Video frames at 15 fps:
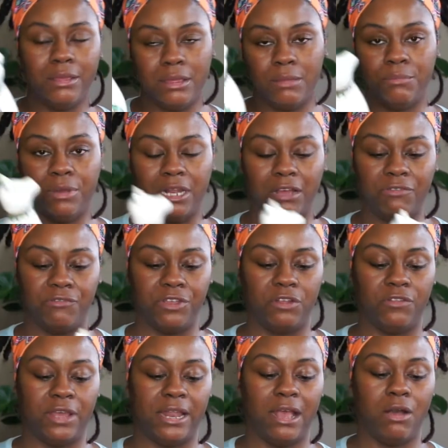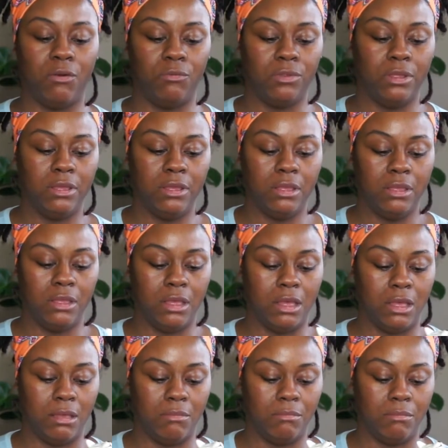but I'll figure that out.
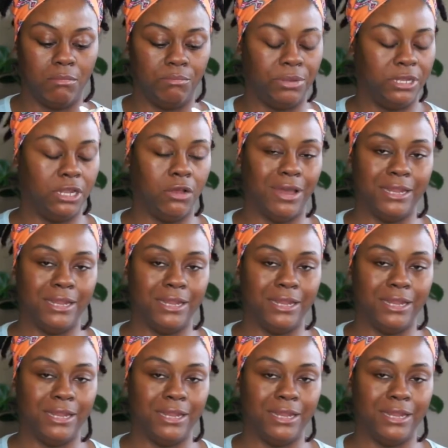But no, I